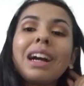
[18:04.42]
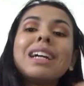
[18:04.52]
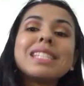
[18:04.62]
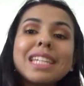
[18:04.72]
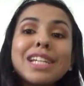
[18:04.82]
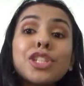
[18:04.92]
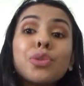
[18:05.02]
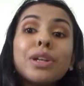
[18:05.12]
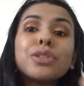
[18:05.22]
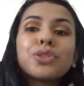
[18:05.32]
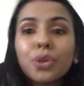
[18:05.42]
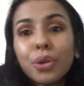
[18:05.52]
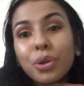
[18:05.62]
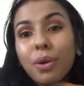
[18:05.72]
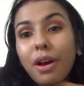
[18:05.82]
I did do a
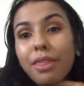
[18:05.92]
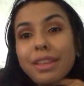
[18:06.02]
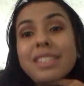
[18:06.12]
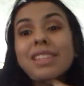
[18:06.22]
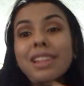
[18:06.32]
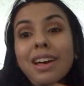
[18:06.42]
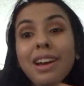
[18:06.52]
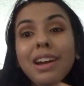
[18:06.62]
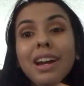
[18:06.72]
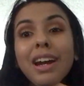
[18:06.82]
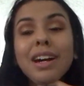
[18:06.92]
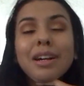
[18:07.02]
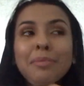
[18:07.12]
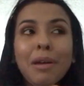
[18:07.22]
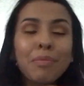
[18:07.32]
tutorial on this look.
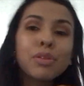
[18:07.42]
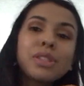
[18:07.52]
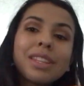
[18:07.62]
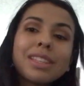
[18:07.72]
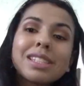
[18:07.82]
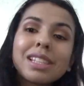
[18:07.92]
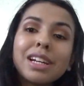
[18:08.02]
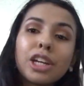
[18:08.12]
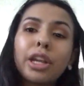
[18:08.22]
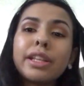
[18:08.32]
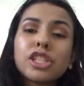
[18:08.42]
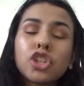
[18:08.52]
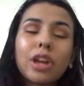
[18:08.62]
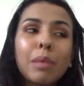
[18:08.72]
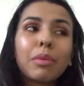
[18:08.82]
um I posted this look on
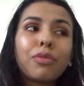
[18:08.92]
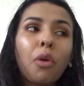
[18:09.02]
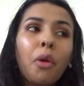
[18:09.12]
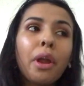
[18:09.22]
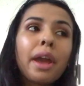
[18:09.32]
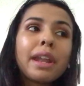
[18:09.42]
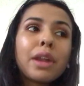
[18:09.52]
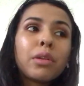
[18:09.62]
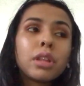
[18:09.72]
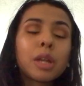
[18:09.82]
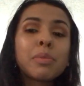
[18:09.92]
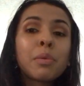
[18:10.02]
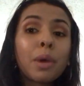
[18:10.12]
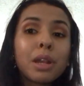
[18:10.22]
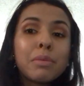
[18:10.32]
Instagram before, and I know a lot of
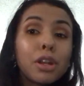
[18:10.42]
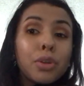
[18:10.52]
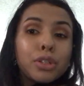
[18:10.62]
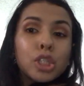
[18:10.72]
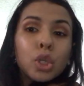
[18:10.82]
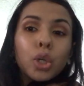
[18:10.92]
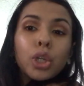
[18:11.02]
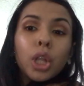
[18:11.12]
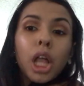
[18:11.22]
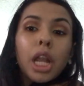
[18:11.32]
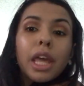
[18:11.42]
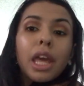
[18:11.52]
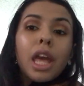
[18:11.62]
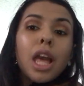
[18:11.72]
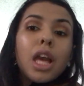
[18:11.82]
people wanted me to do a tutorial on it,
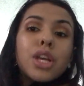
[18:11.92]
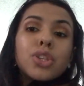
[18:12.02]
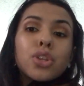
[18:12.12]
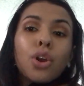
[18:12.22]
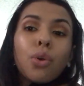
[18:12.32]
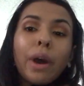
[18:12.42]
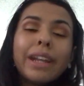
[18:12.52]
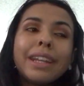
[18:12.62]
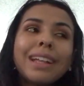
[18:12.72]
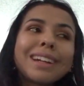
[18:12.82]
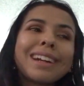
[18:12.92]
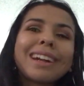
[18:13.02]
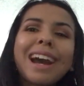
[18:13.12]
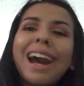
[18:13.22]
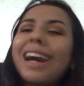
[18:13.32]
so I did like a
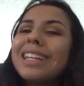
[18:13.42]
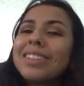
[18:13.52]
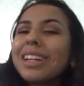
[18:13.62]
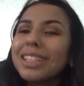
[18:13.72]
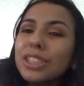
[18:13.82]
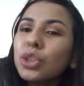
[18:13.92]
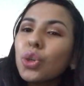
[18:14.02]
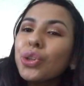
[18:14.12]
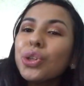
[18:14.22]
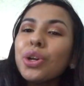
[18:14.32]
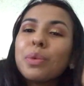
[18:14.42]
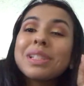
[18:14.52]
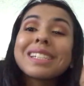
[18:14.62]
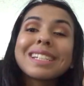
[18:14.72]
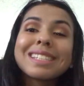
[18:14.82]
kind of like a tutorial. It
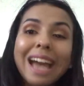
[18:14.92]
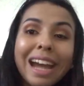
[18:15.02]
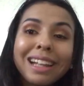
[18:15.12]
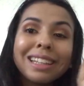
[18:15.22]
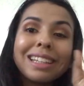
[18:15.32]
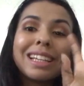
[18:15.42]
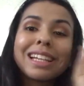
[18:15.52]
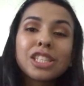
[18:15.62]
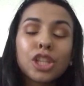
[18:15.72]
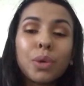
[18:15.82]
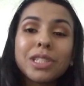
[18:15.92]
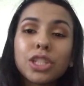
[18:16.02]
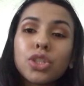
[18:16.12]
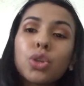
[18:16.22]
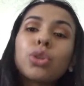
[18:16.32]
wasn't exactly as slow as a
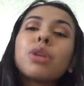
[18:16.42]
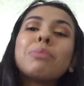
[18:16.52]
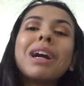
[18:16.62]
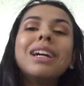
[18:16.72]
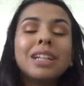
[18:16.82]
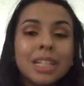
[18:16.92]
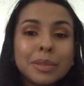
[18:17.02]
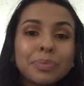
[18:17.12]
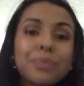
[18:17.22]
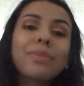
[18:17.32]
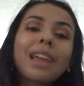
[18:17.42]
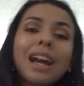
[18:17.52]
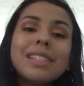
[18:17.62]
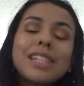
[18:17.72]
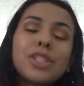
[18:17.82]
tutorial, but
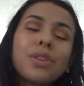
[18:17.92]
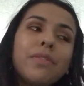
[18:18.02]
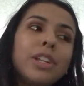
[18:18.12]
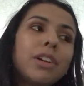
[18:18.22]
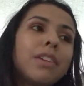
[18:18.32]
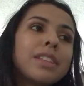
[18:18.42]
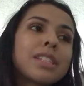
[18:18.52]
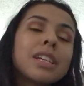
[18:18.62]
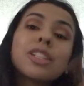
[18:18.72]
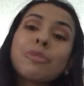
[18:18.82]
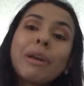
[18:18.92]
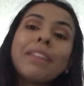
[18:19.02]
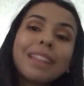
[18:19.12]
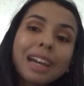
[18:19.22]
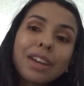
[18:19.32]
I did do a video on this look, so be on
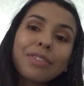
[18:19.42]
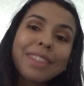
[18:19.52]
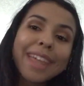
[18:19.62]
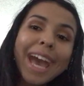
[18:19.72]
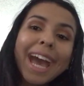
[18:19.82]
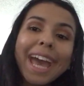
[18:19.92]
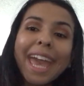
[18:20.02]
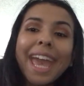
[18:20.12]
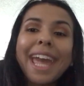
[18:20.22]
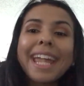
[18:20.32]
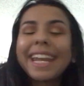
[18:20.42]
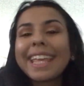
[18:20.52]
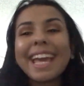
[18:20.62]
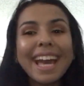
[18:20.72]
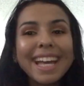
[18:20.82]
the lookout for that. Oh,
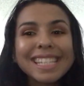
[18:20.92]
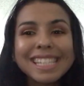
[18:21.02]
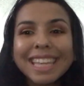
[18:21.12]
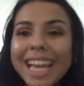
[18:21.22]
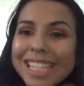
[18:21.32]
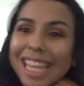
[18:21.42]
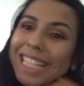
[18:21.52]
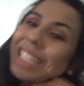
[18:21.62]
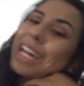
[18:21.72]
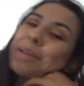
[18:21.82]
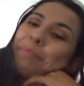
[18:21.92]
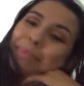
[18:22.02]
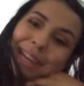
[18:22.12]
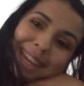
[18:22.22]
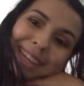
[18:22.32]
yeah. And yeah, see you guys next time.
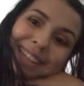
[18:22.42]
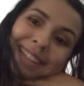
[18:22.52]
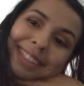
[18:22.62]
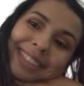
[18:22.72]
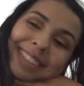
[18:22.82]
Bye.